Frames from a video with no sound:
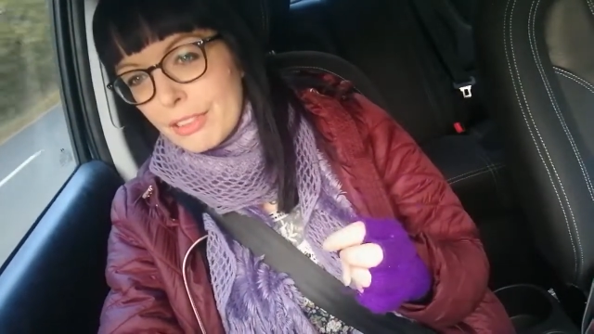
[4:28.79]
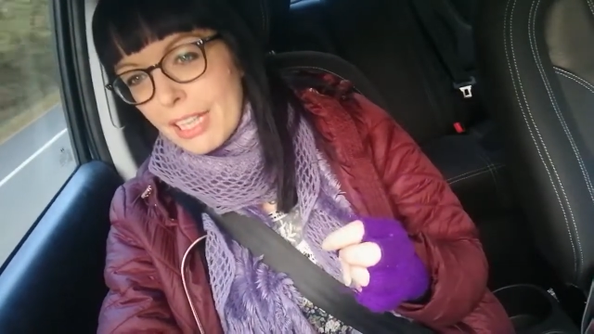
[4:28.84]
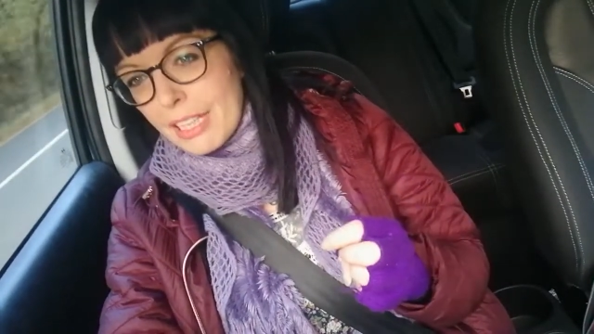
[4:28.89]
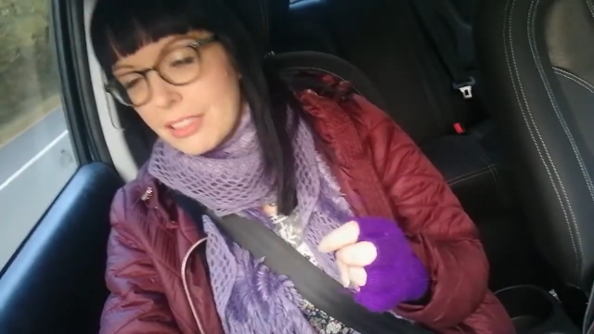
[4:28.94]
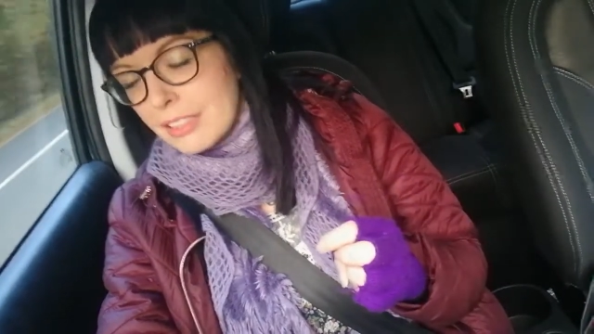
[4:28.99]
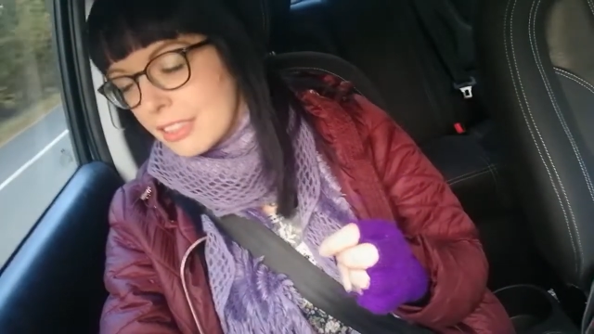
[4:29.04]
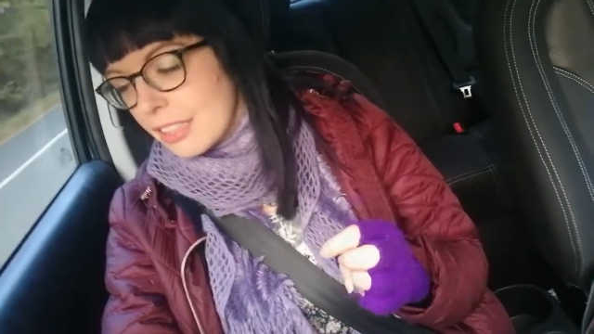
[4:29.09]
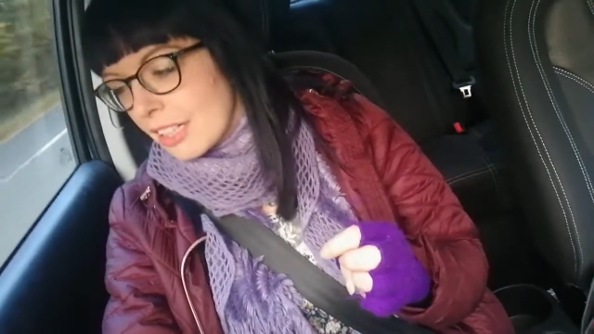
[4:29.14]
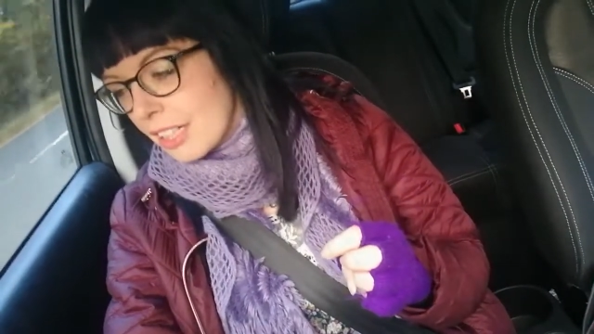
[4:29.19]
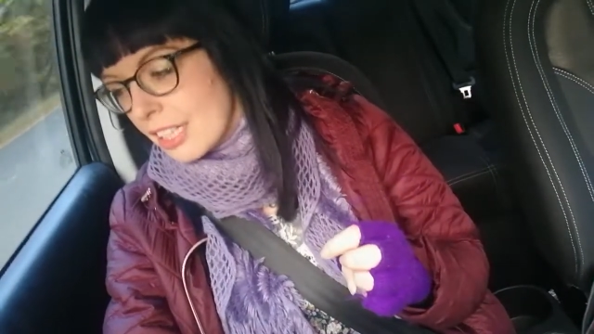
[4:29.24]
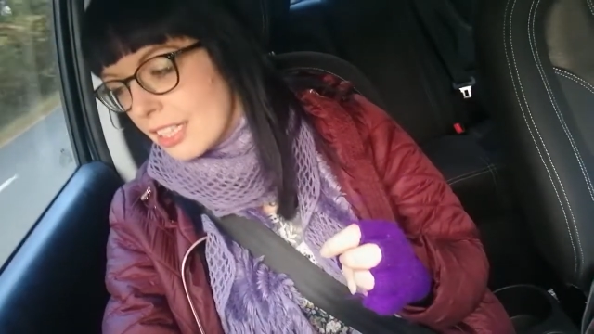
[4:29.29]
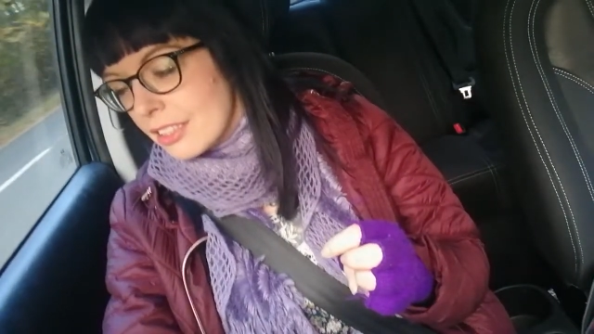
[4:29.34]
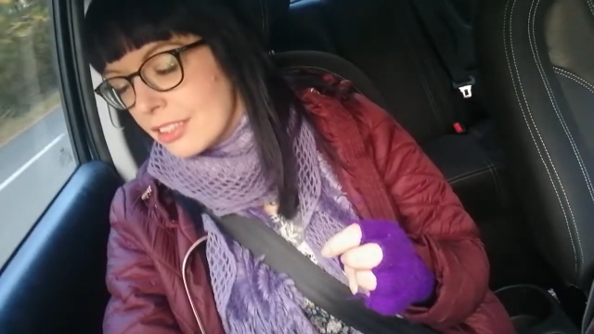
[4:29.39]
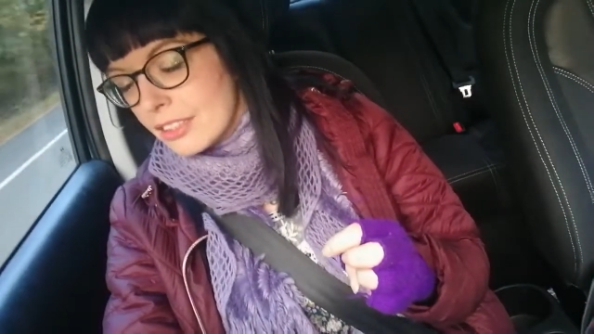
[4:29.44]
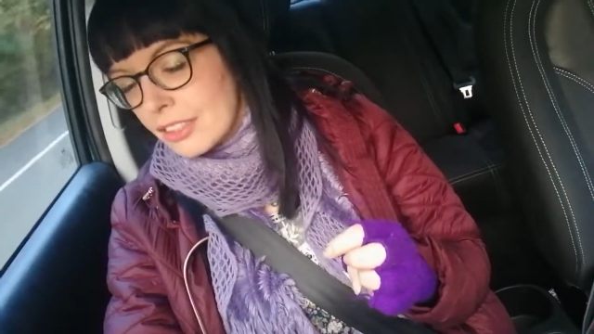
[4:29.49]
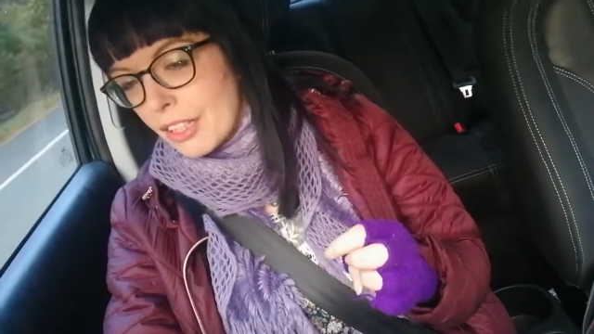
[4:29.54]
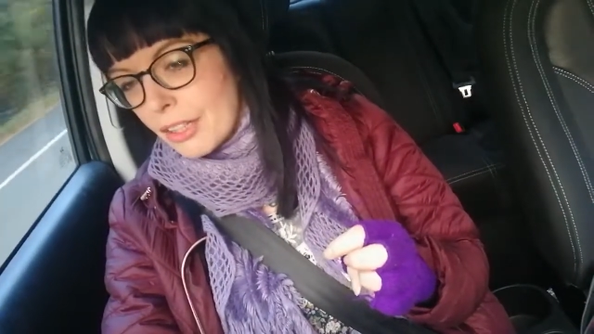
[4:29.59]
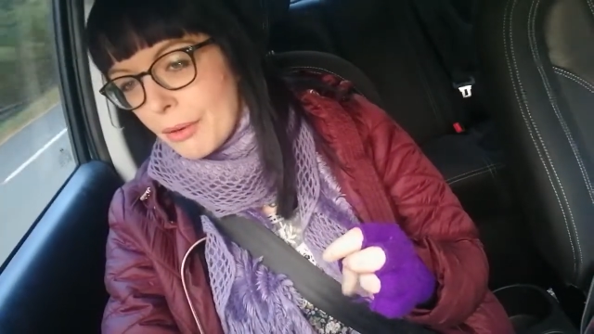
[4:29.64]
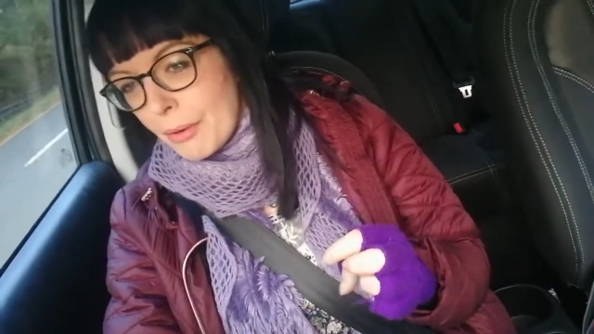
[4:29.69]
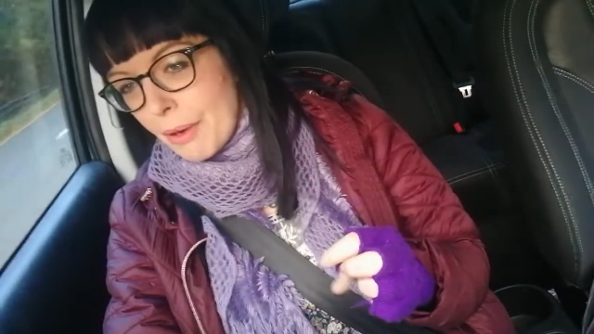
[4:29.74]
last night,
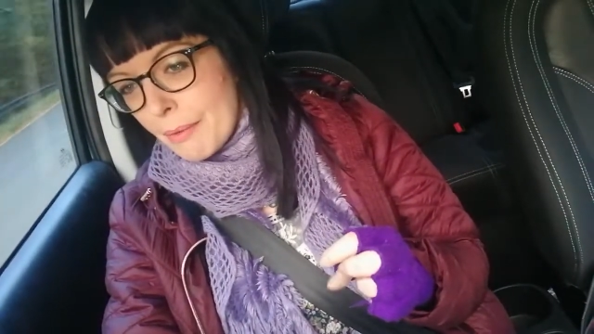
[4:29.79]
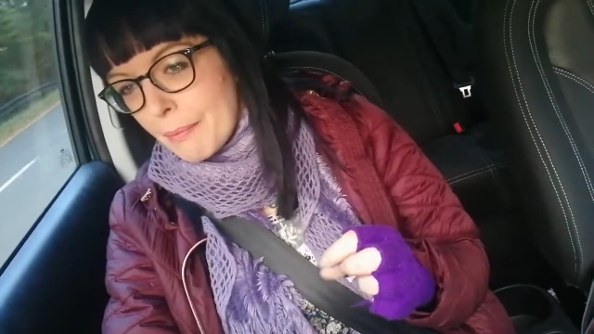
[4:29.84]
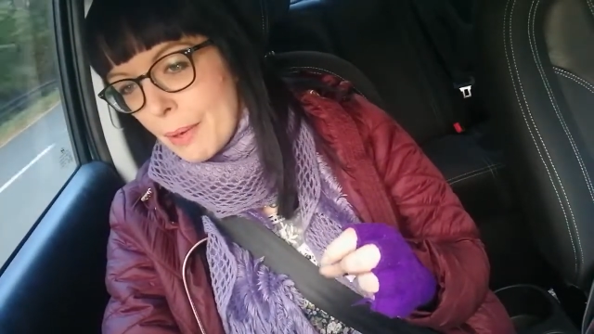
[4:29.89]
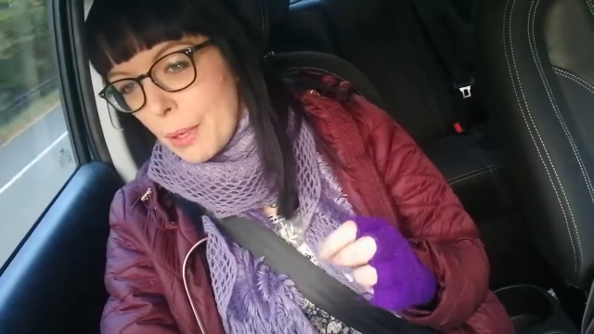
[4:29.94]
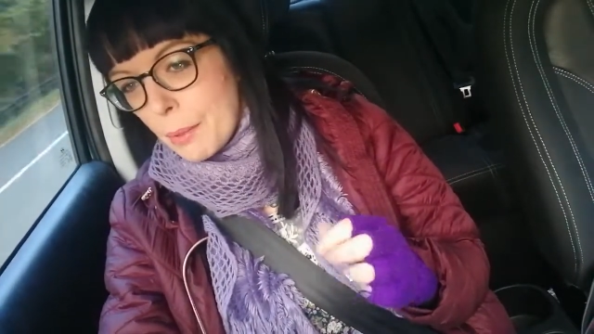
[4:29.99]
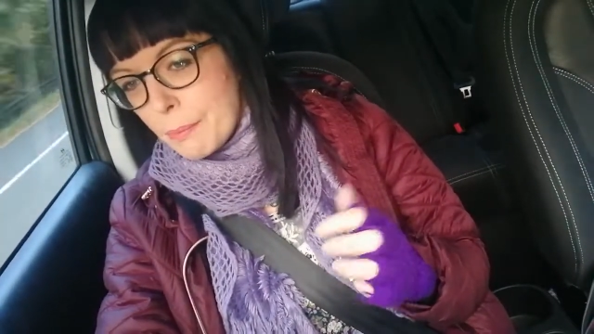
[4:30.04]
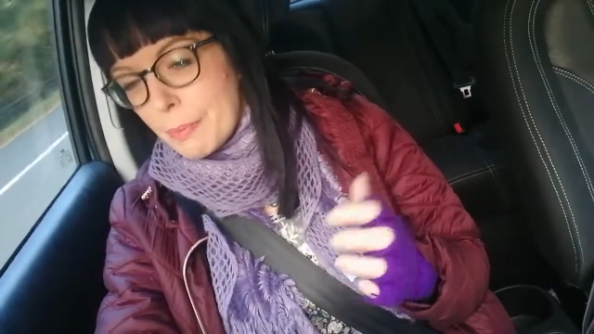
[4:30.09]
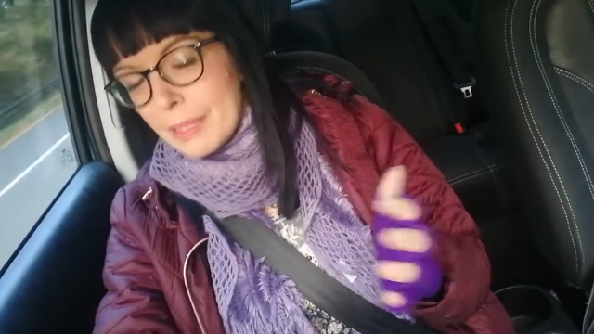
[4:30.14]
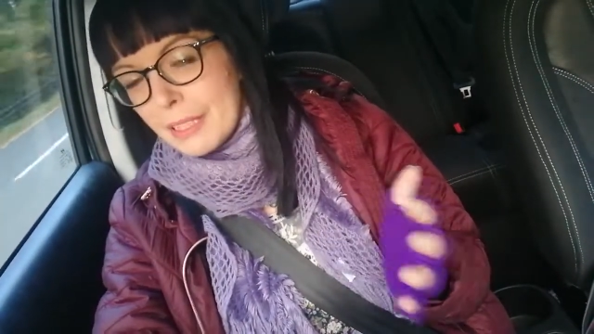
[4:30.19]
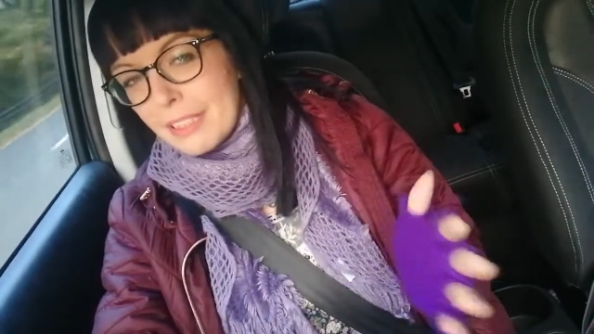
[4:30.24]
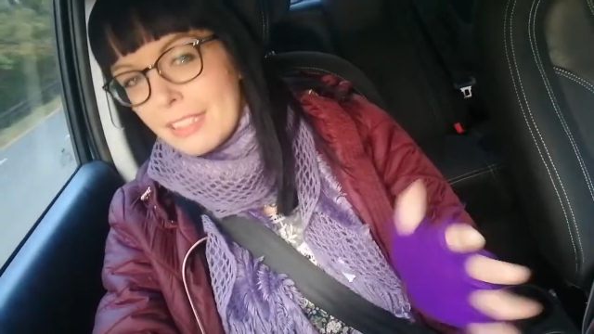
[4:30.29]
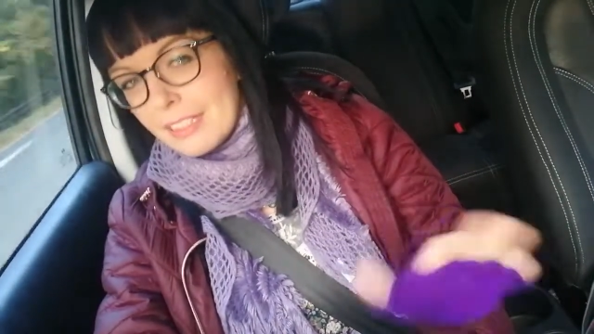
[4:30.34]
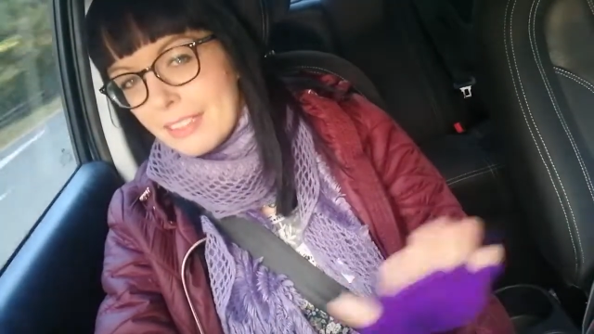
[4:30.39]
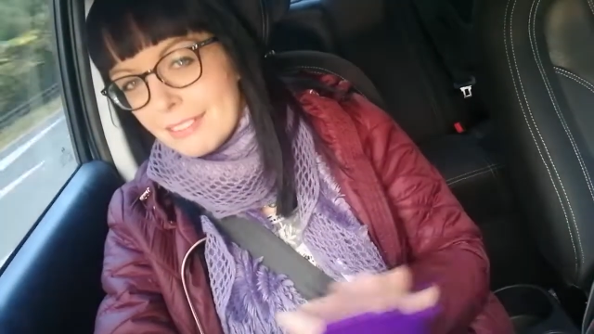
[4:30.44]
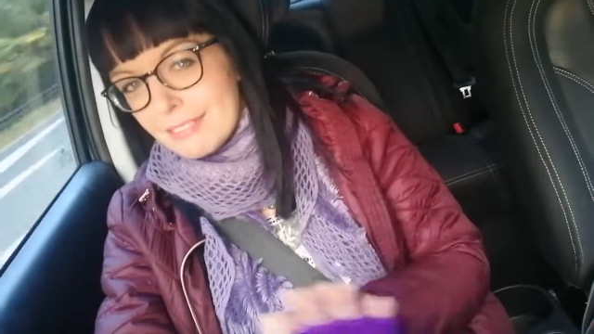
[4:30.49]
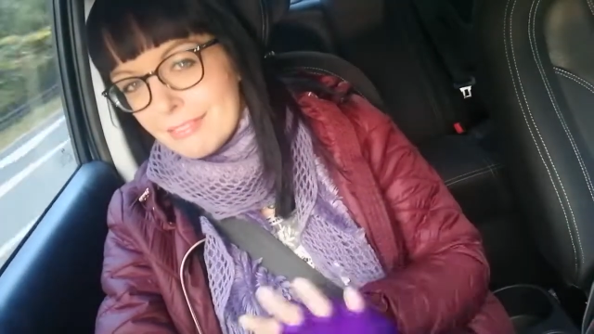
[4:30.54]
so I'm hoping that